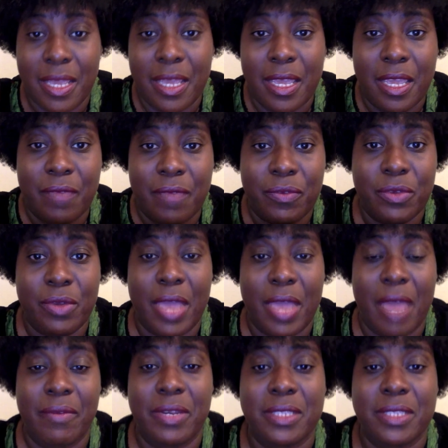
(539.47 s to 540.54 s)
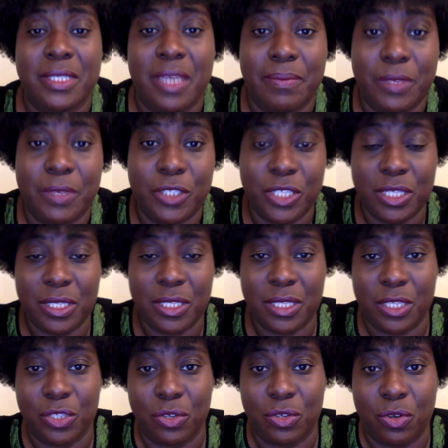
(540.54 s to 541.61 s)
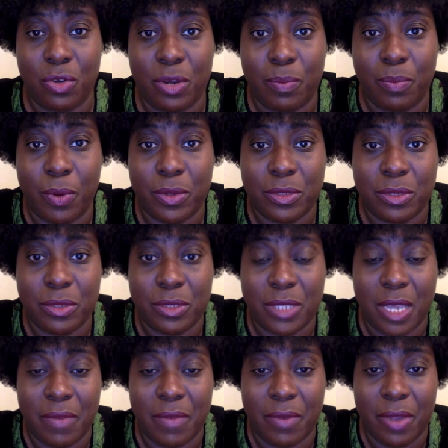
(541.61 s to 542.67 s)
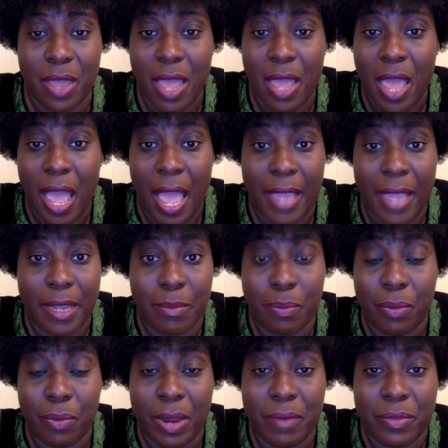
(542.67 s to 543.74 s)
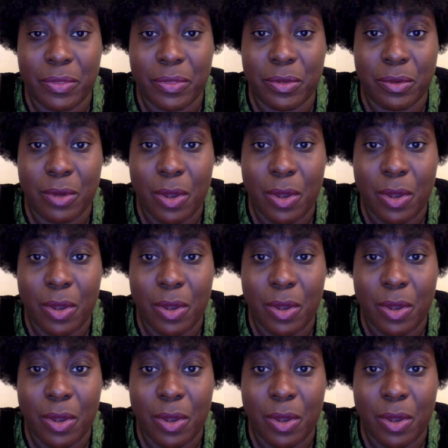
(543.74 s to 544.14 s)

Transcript: If you haven't accepted Jesus as your Lord and personal Savior, I can pray with you